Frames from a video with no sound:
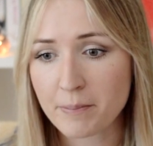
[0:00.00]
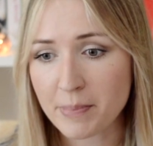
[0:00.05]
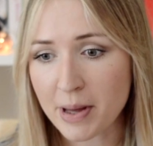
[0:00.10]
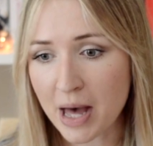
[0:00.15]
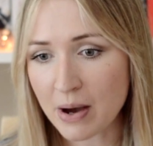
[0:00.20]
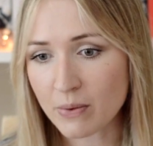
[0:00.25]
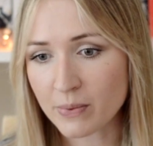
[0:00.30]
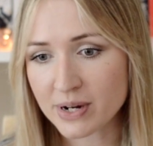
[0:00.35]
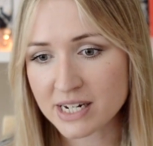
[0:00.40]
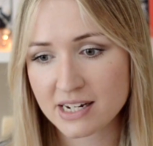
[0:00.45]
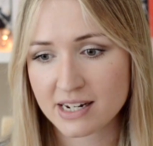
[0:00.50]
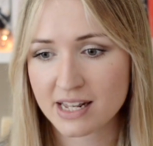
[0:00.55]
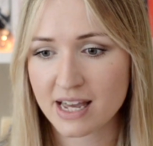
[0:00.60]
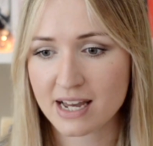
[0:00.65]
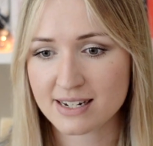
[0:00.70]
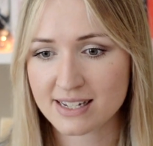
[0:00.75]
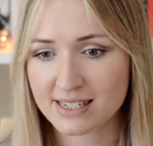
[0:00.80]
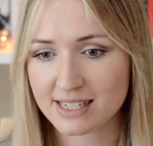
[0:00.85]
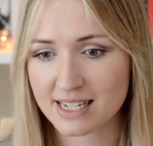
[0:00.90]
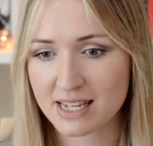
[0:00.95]
But we did
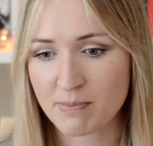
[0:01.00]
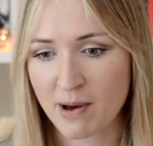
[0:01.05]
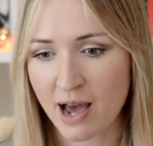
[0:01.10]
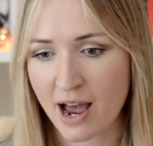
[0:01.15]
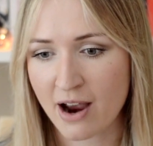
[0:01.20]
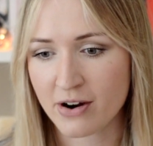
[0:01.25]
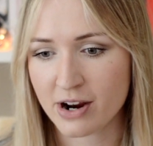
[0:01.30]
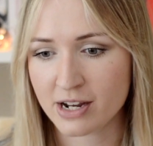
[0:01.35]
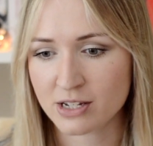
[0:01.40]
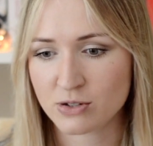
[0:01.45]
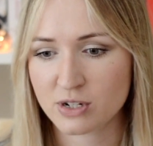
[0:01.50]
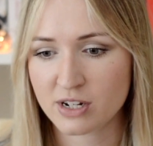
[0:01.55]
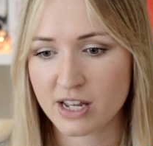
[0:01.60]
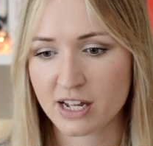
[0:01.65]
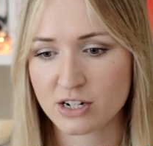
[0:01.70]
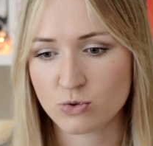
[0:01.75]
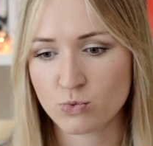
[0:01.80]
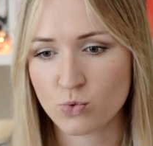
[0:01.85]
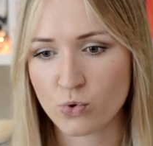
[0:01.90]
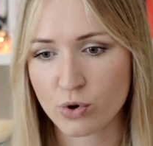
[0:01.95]
get to see Paris, we did
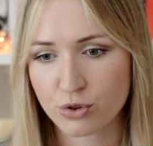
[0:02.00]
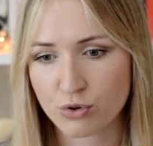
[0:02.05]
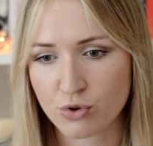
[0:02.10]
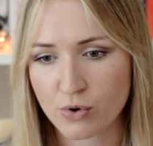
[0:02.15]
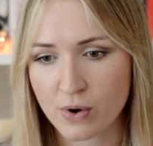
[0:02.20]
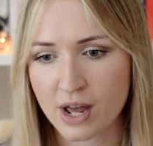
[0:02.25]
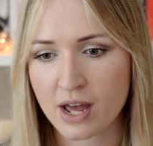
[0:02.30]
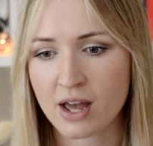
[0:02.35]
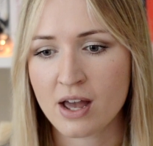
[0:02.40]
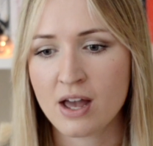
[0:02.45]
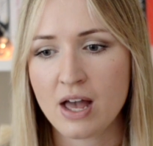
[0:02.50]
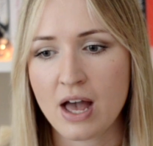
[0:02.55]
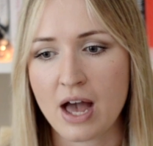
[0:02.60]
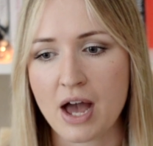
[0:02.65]
get to walk through it.